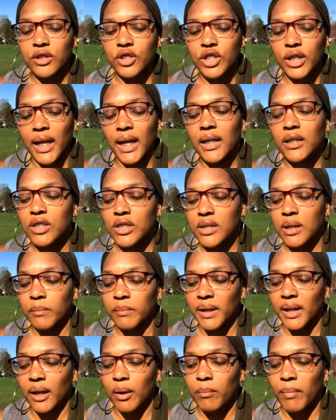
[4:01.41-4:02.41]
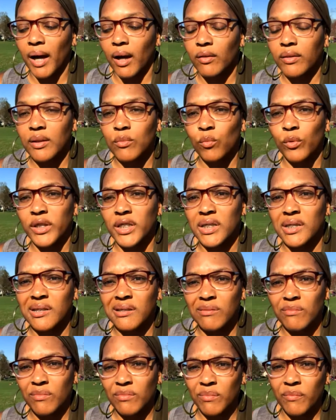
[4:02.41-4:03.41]
change something about them, which
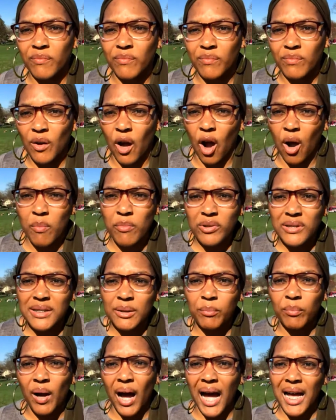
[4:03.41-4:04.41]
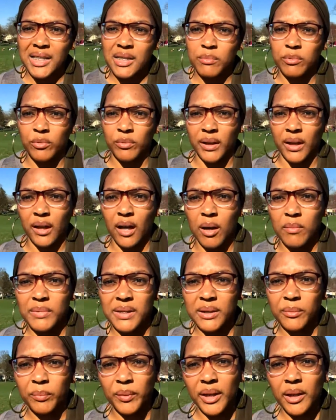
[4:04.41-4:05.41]
is almost impossible when it comes
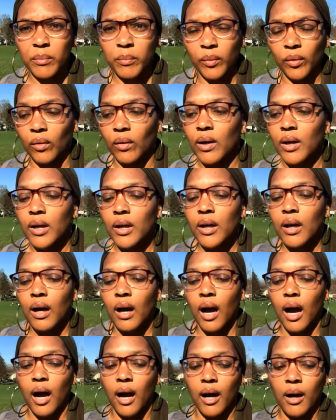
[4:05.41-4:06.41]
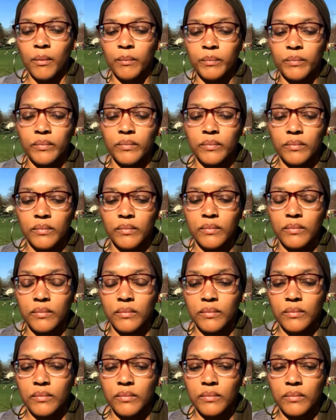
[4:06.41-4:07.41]
to people. Um,
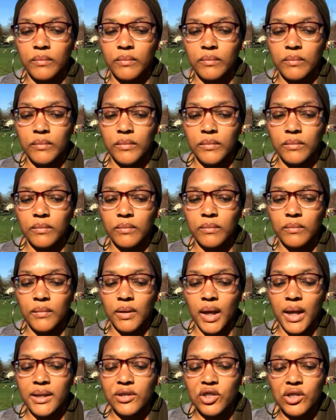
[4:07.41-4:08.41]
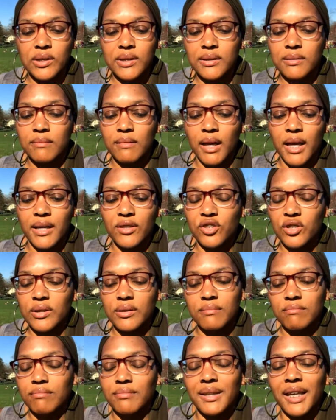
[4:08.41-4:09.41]
it just
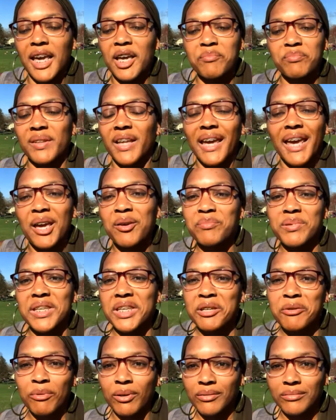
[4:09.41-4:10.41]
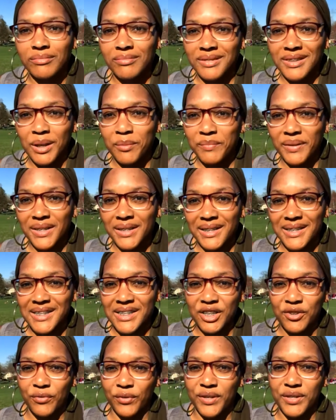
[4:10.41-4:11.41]
can't, they can't be equal. Something that's
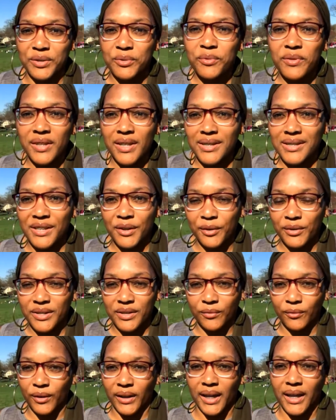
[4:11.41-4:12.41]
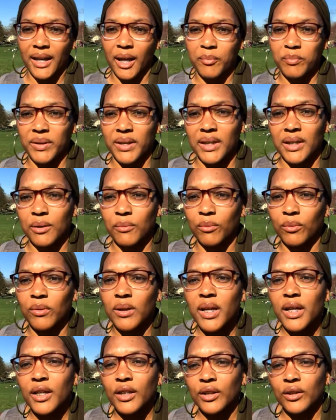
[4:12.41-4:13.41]
different, two things that are different cannot be equal.
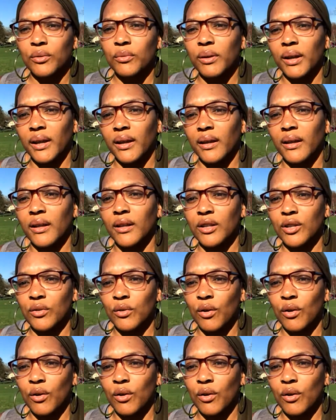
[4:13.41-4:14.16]
You can,